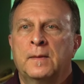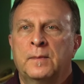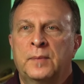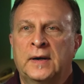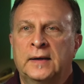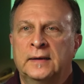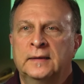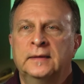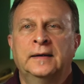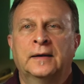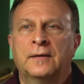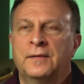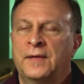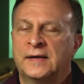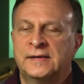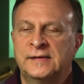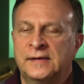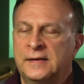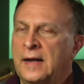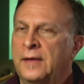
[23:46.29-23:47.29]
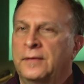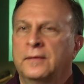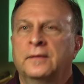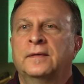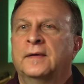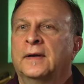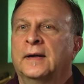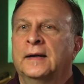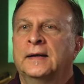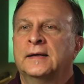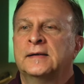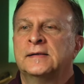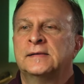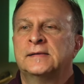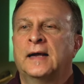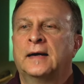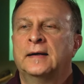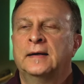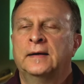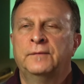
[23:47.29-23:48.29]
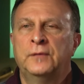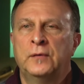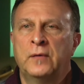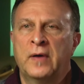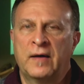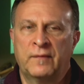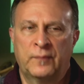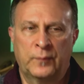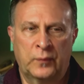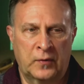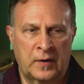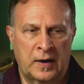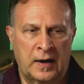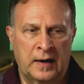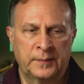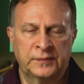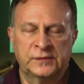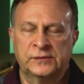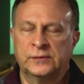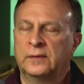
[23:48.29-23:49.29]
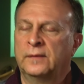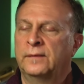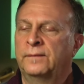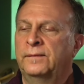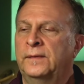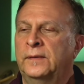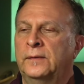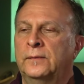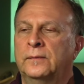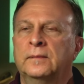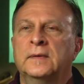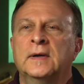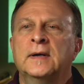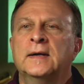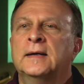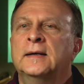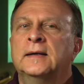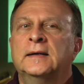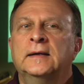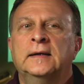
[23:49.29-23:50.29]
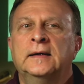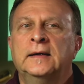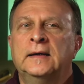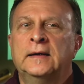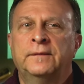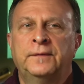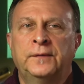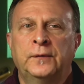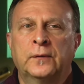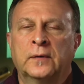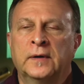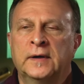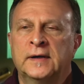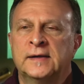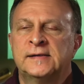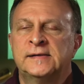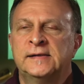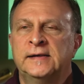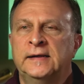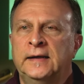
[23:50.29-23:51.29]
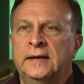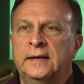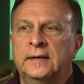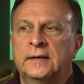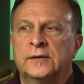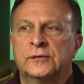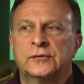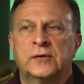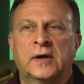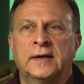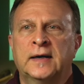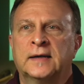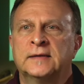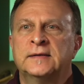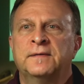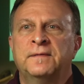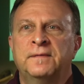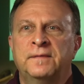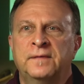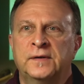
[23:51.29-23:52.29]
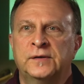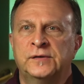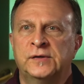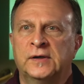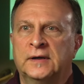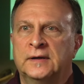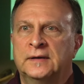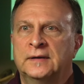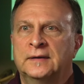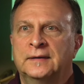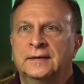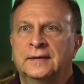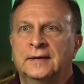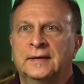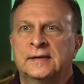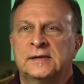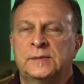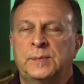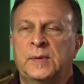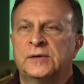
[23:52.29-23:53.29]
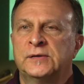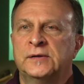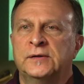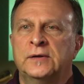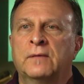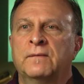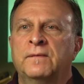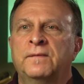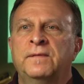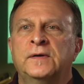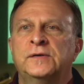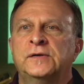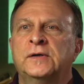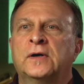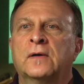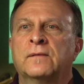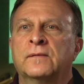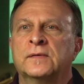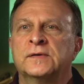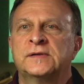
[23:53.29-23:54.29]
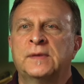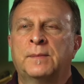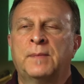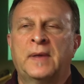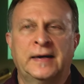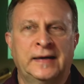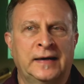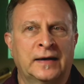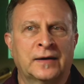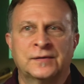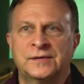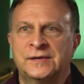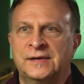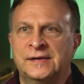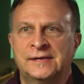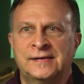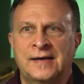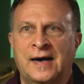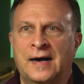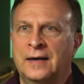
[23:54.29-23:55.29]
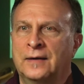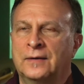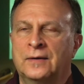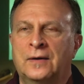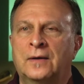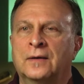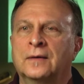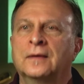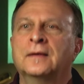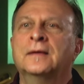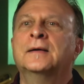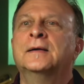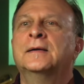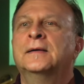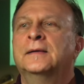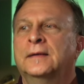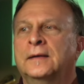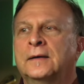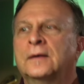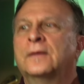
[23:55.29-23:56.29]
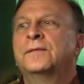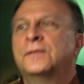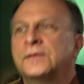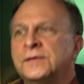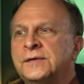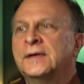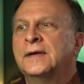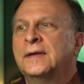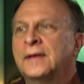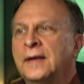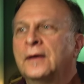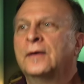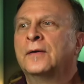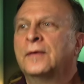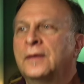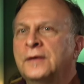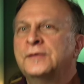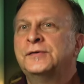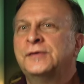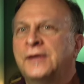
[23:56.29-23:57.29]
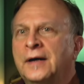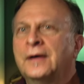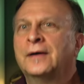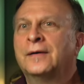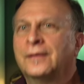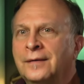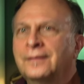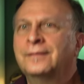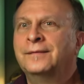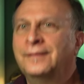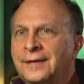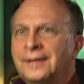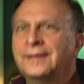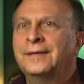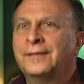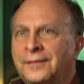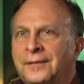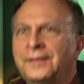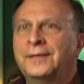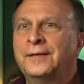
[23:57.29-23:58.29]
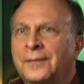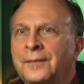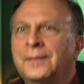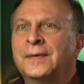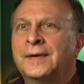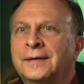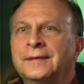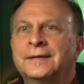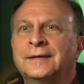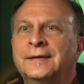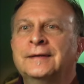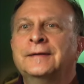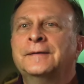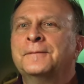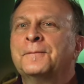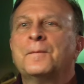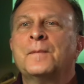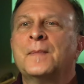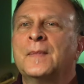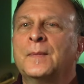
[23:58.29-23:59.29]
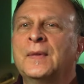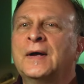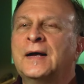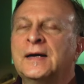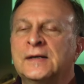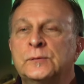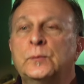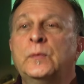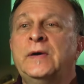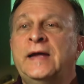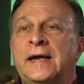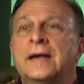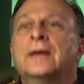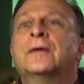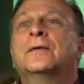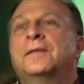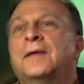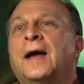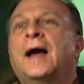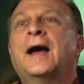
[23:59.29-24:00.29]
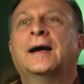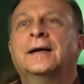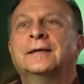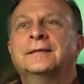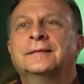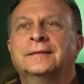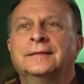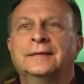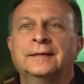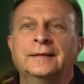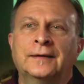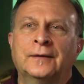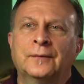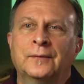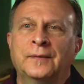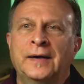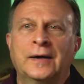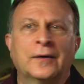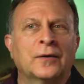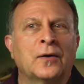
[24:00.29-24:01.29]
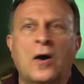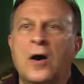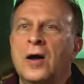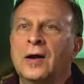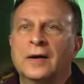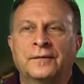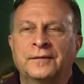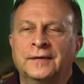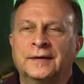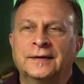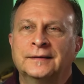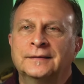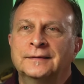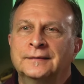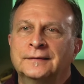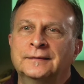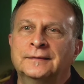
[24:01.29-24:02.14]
But, you know, that's another thing, is that if you have props or if you're in a scene, try not to fidget. Especially don't fidget over somebody else's dialogue. You know, if you're sitting there in a chair, you know, you don't want to, because we hear that, you know, we hear all of it.